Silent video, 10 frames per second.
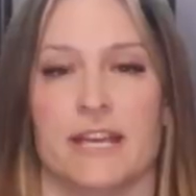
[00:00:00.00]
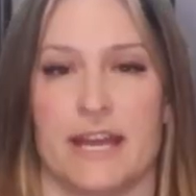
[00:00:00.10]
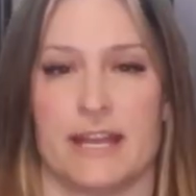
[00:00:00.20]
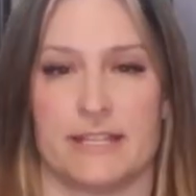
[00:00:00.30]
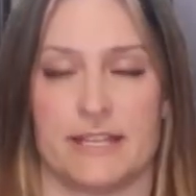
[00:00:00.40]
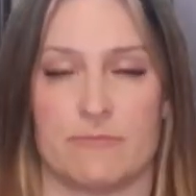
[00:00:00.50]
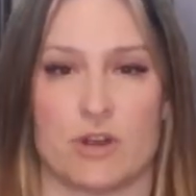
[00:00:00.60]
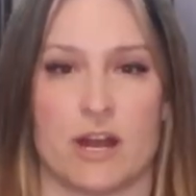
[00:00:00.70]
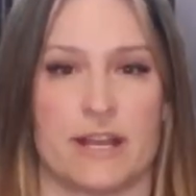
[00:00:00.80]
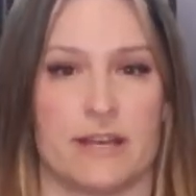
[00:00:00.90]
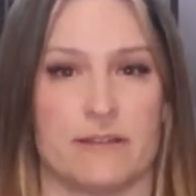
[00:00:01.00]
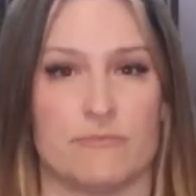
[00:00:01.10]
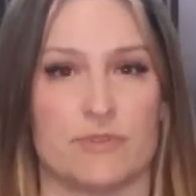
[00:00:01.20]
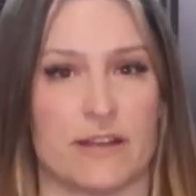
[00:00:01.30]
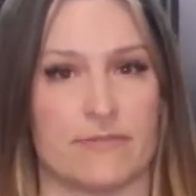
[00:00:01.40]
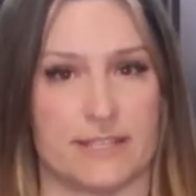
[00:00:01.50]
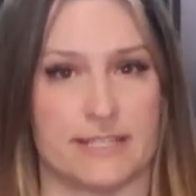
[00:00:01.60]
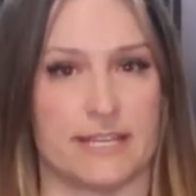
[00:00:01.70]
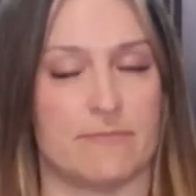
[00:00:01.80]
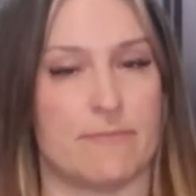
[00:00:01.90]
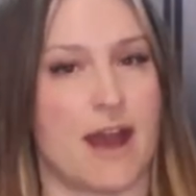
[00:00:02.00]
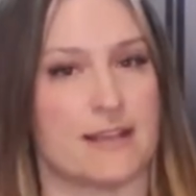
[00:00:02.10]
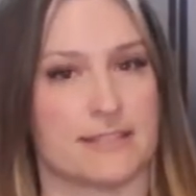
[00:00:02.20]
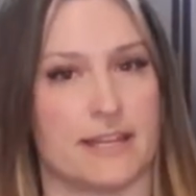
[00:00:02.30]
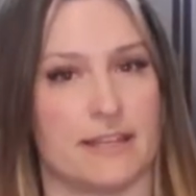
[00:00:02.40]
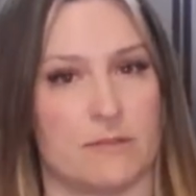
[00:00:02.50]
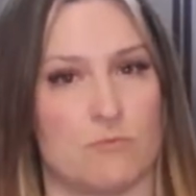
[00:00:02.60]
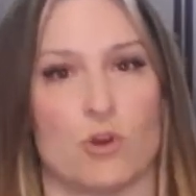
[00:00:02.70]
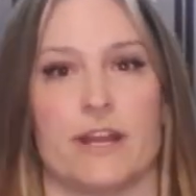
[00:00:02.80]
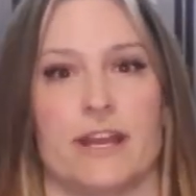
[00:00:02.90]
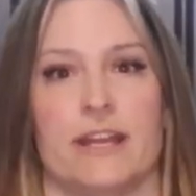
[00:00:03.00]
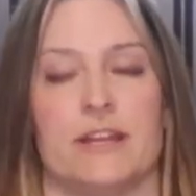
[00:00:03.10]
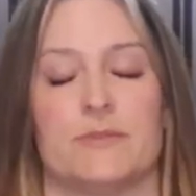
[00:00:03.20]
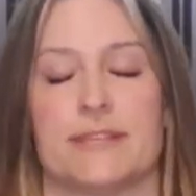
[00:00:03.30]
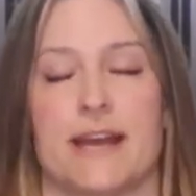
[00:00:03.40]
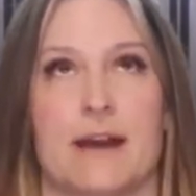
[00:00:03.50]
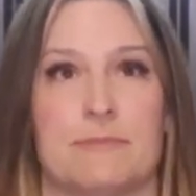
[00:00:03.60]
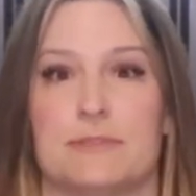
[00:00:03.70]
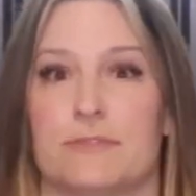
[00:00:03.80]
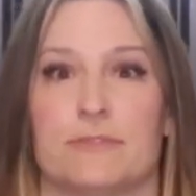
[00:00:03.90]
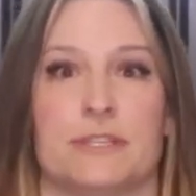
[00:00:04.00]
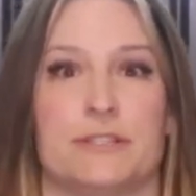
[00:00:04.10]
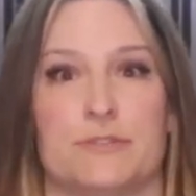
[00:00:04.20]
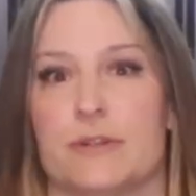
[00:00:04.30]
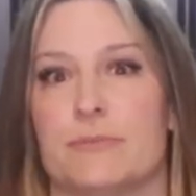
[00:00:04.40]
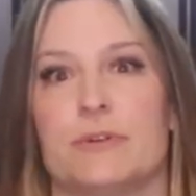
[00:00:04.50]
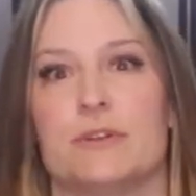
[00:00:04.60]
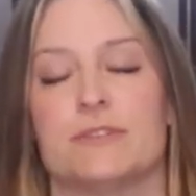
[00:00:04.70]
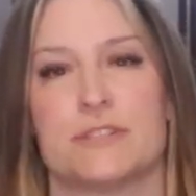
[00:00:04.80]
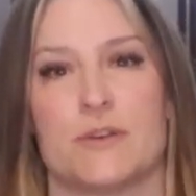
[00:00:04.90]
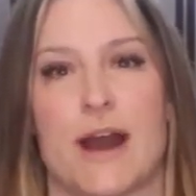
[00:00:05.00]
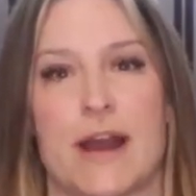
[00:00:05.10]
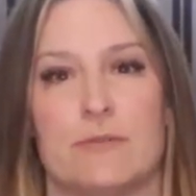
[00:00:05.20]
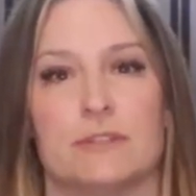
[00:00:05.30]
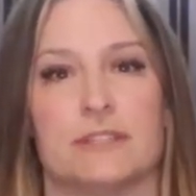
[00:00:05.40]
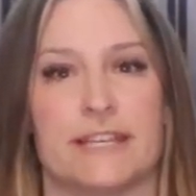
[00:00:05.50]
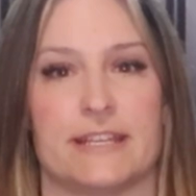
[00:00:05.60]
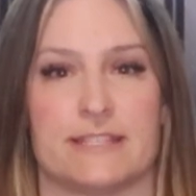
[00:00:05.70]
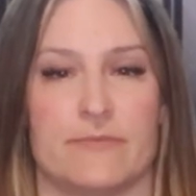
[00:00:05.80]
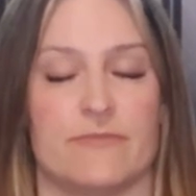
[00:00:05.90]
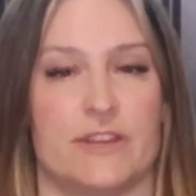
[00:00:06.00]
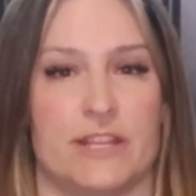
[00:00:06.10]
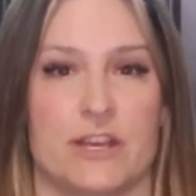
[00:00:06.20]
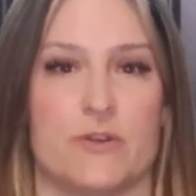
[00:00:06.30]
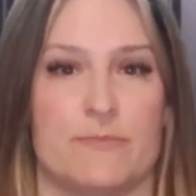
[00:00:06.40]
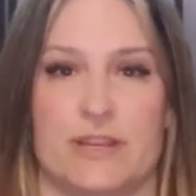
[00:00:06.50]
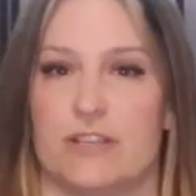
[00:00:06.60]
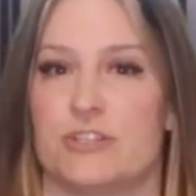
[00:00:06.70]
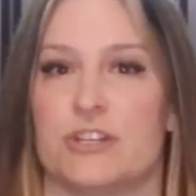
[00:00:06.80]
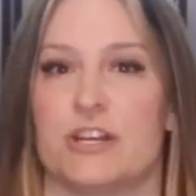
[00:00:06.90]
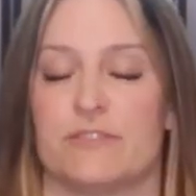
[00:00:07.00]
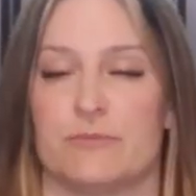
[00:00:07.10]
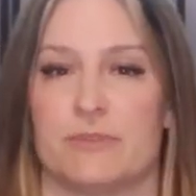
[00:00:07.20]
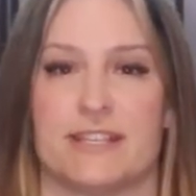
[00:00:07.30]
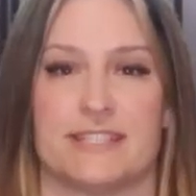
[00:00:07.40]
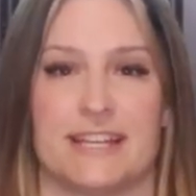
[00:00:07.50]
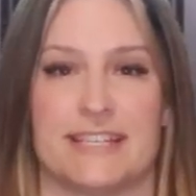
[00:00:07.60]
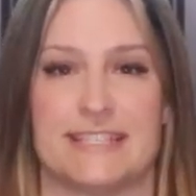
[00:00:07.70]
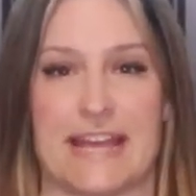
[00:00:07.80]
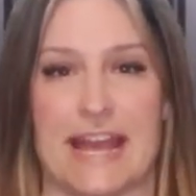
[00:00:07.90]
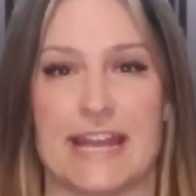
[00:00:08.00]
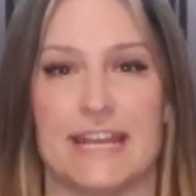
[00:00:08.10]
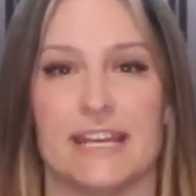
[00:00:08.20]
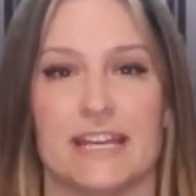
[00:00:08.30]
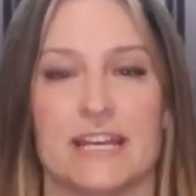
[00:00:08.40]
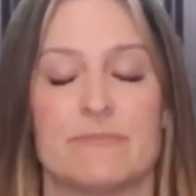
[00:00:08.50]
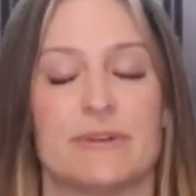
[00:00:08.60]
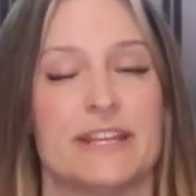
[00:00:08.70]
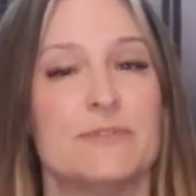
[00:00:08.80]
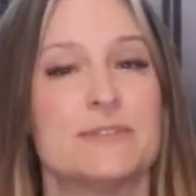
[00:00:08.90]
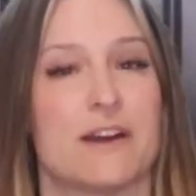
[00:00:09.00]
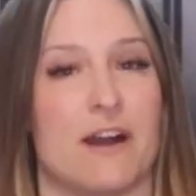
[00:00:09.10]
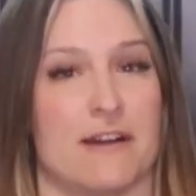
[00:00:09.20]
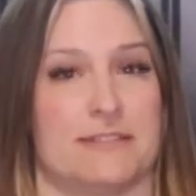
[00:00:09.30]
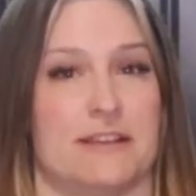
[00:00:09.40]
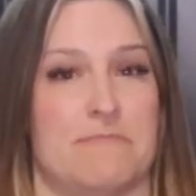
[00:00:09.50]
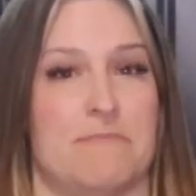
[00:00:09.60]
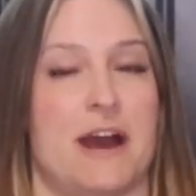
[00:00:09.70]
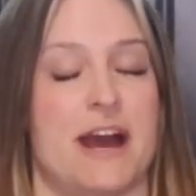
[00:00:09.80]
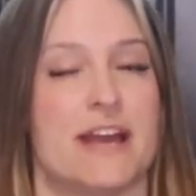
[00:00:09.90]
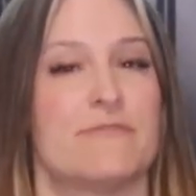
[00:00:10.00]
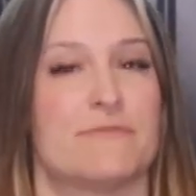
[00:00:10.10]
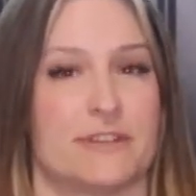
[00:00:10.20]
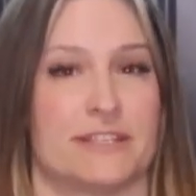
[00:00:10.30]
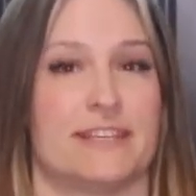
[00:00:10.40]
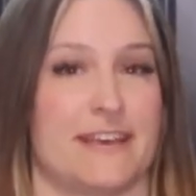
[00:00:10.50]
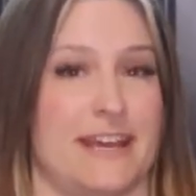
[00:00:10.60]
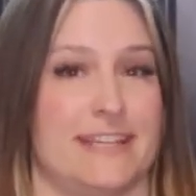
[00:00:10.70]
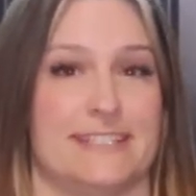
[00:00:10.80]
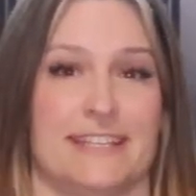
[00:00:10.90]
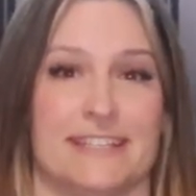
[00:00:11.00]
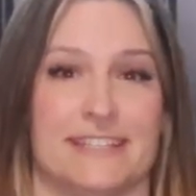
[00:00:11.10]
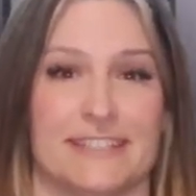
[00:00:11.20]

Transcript: and then they brought a breakfast in a basket in the morning, and it was absolutely adorable. So I will link some video and picture of the place that I stayed, but it was awesome. I really liked it.